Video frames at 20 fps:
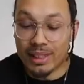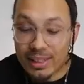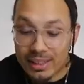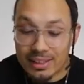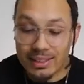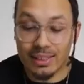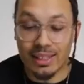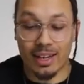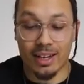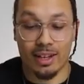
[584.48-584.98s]

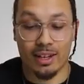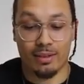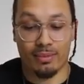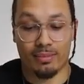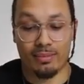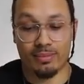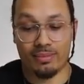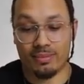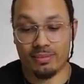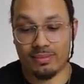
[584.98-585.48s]
this
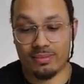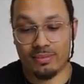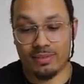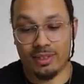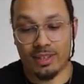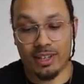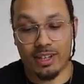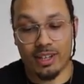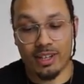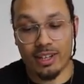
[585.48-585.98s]
time,
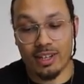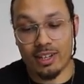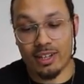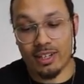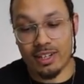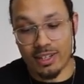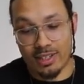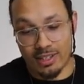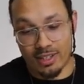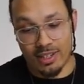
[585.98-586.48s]
all
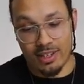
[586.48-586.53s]
this